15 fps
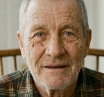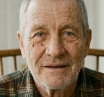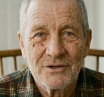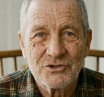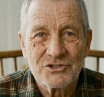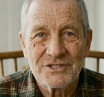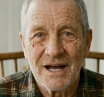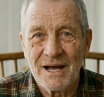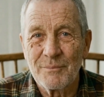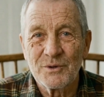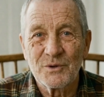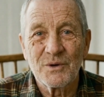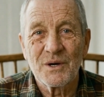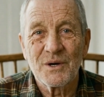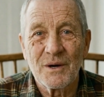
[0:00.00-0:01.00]
You slap
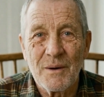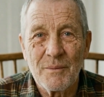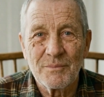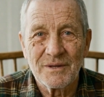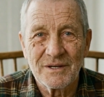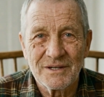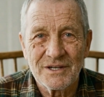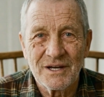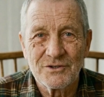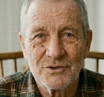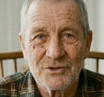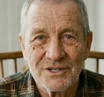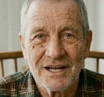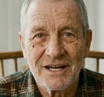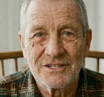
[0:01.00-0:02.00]
your arm,
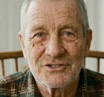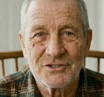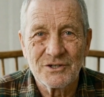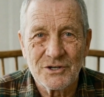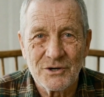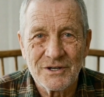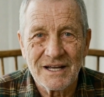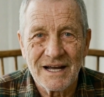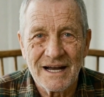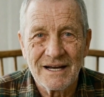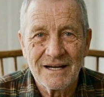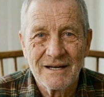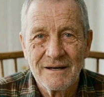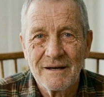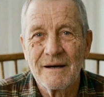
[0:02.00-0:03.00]
another lands on your
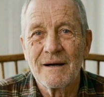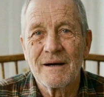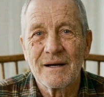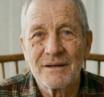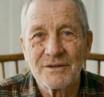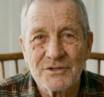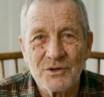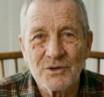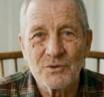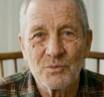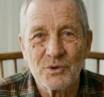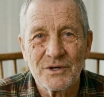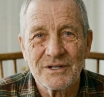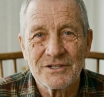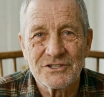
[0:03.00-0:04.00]
neck, a third
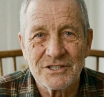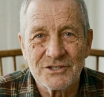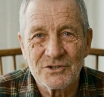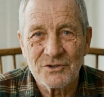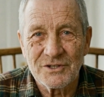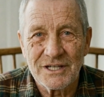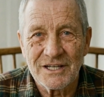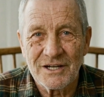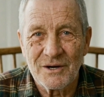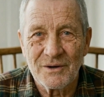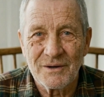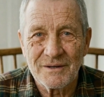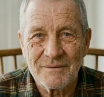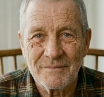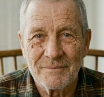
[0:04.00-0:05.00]
one is in your
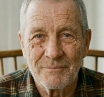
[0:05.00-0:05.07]
ear.